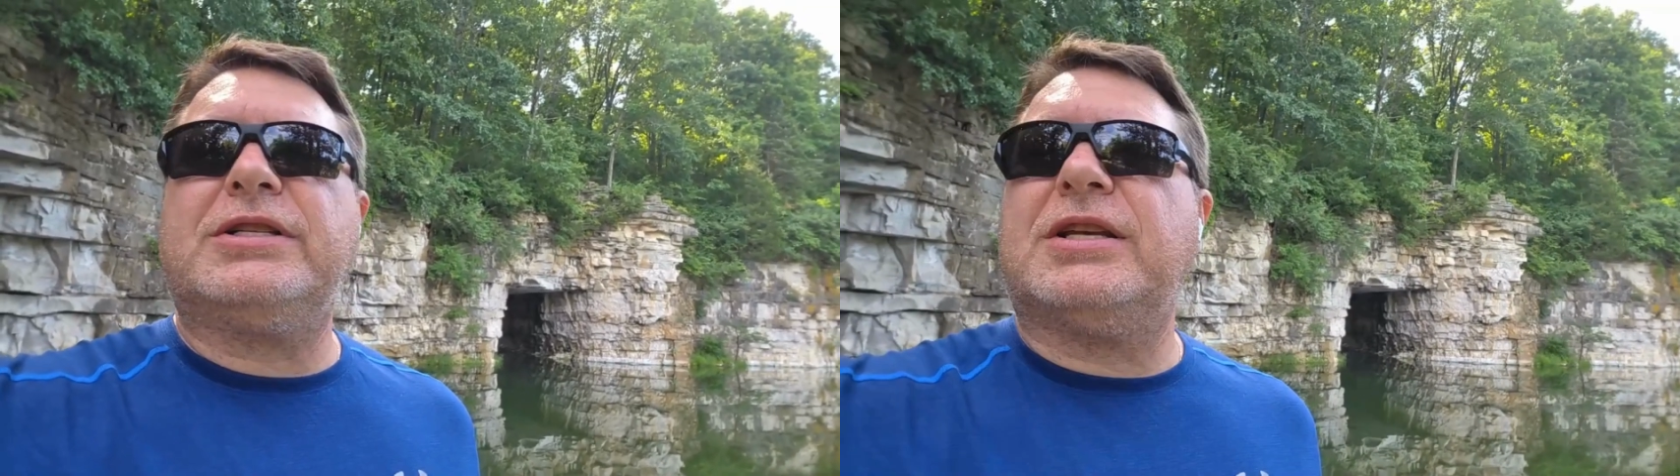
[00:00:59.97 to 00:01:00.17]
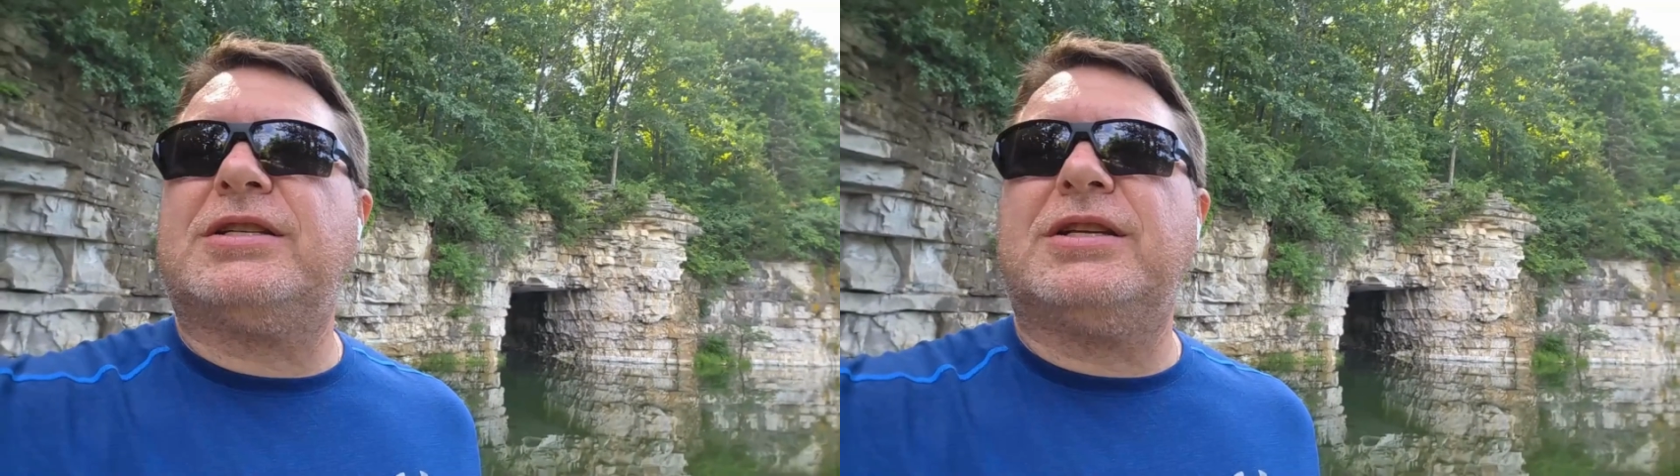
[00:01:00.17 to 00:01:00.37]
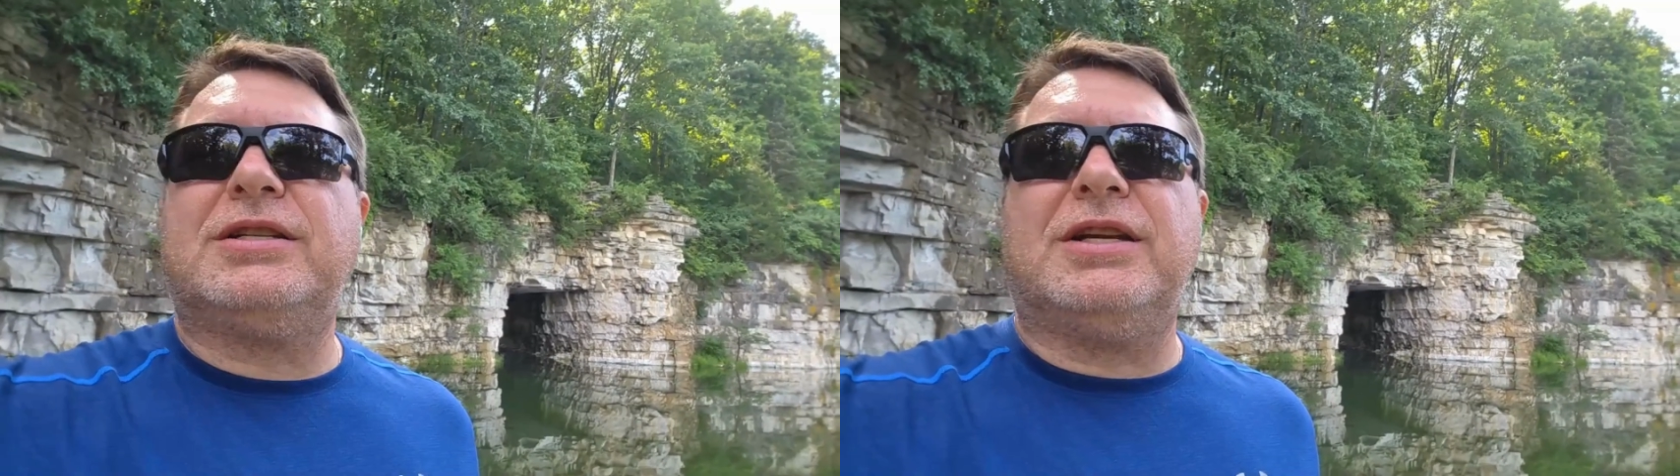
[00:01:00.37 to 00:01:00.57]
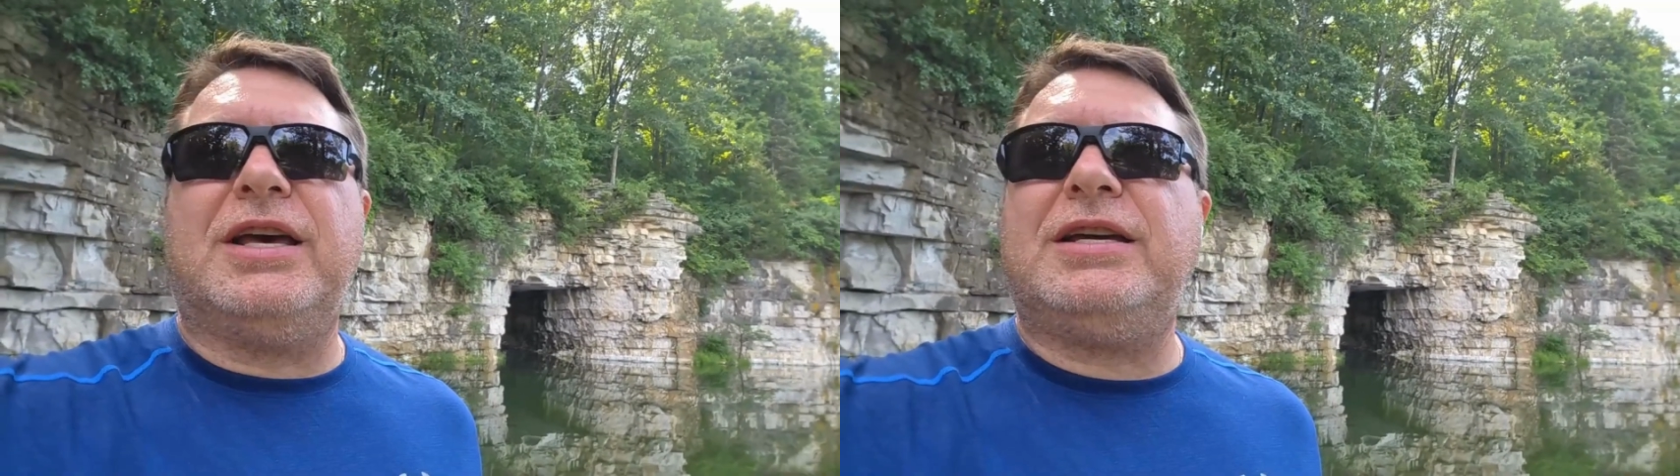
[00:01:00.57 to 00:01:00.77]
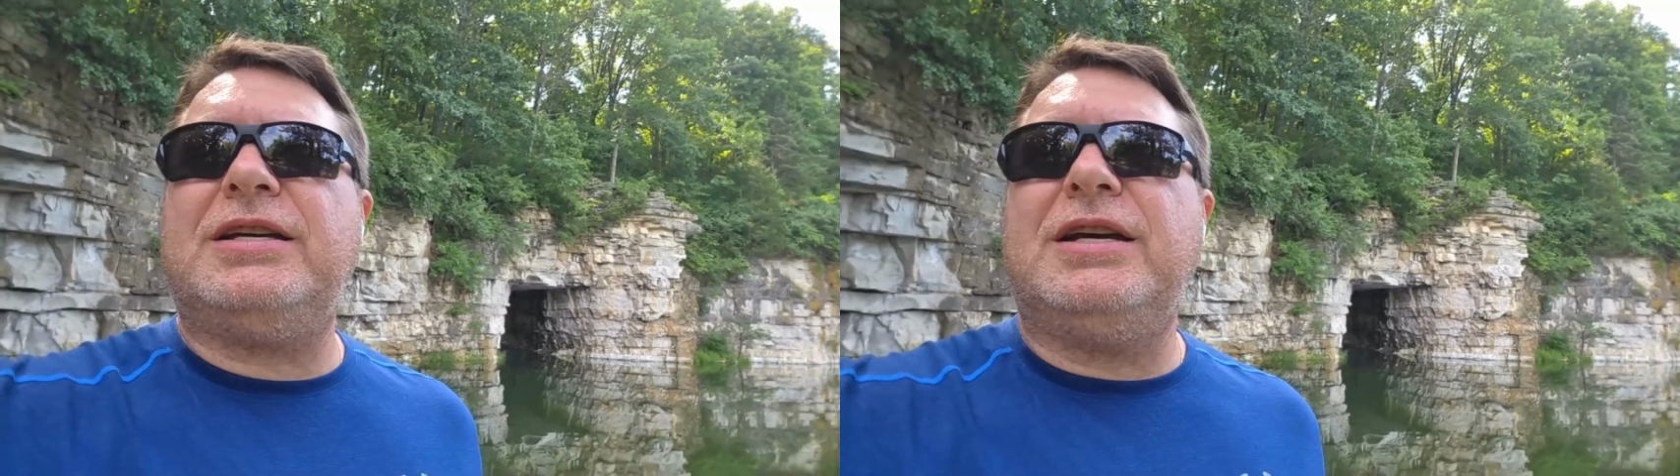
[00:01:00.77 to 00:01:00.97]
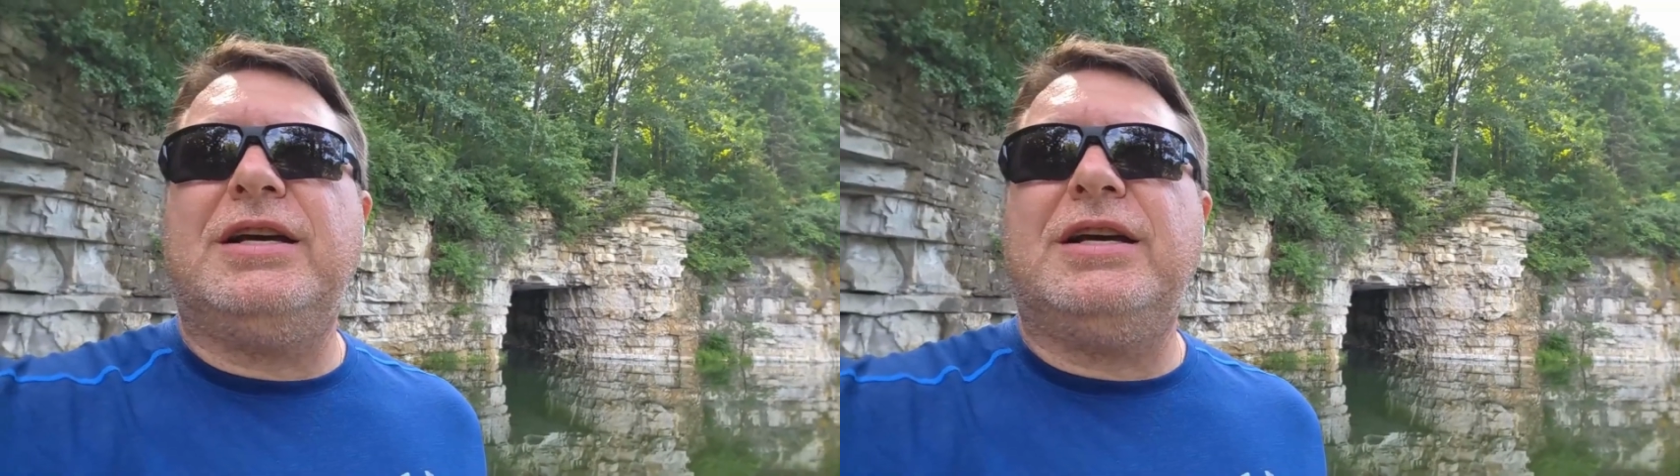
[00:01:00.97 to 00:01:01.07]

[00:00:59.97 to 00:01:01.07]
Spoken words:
us to today